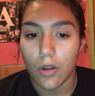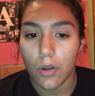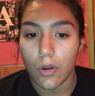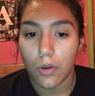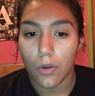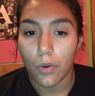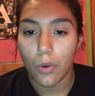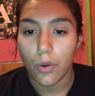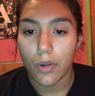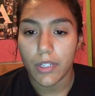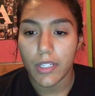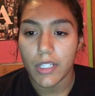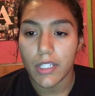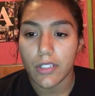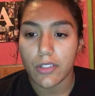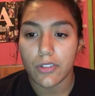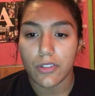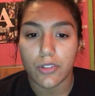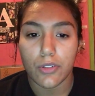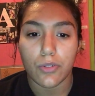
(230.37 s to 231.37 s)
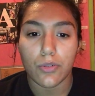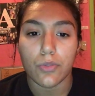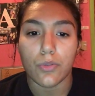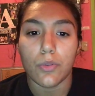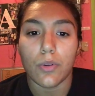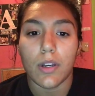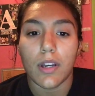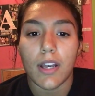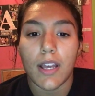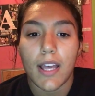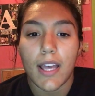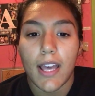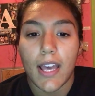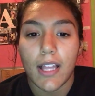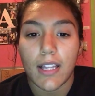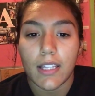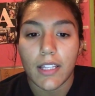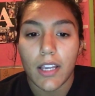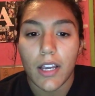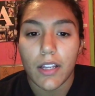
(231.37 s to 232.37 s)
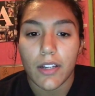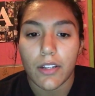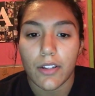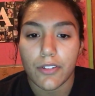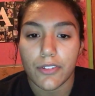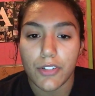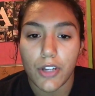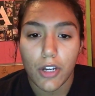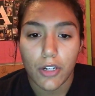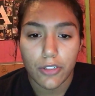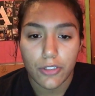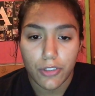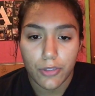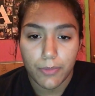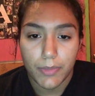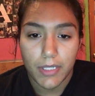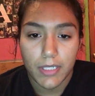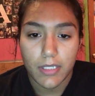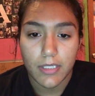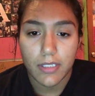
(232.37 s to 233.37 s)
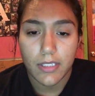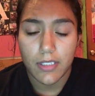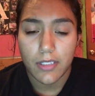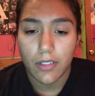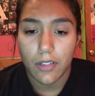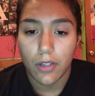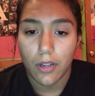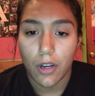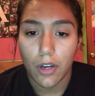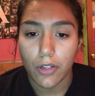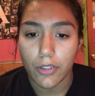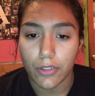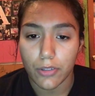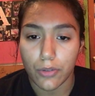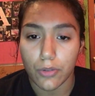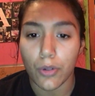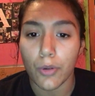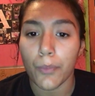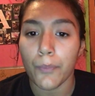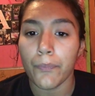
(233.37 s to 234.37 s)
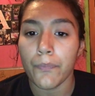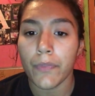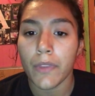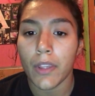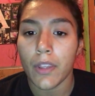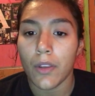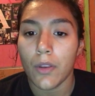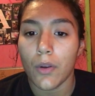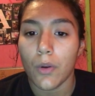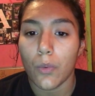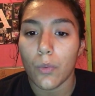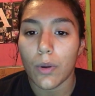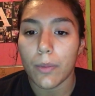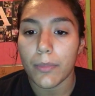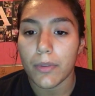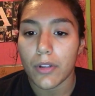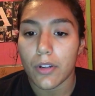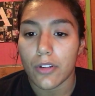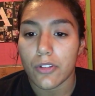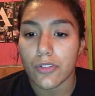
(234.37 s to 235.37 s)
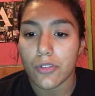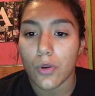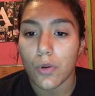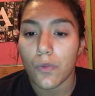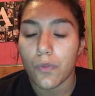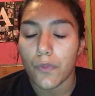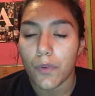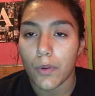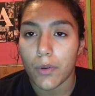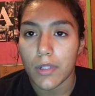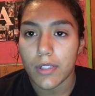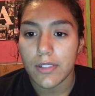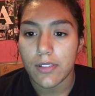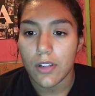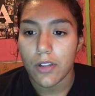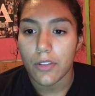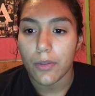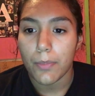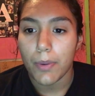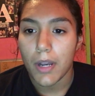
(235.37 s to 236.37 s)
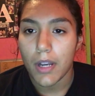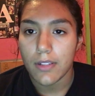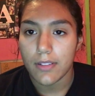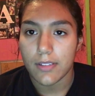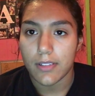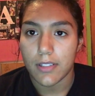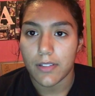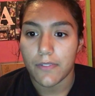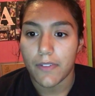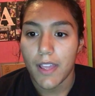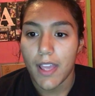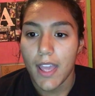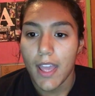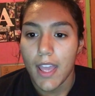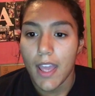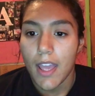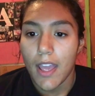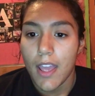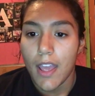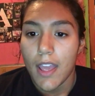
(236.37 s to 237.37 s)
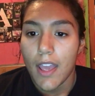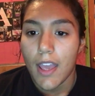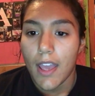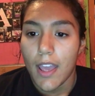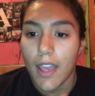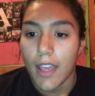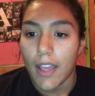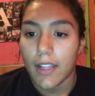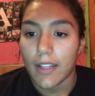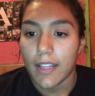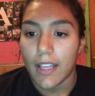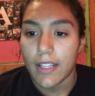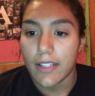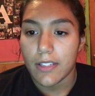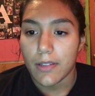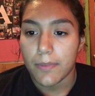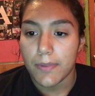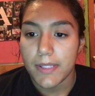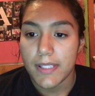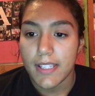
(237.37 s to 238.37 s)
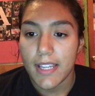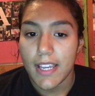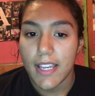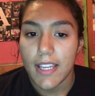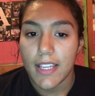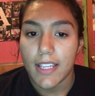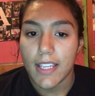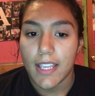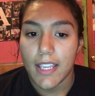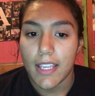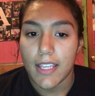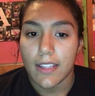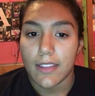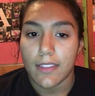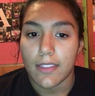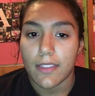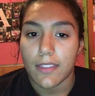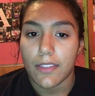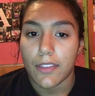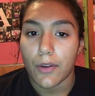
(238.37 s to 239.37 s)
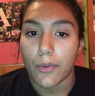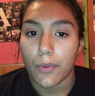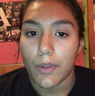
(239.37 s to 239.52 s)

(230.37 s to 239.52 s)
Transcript: According to Eliana Doctorman's article, women are so focused on the positive and end up staying in the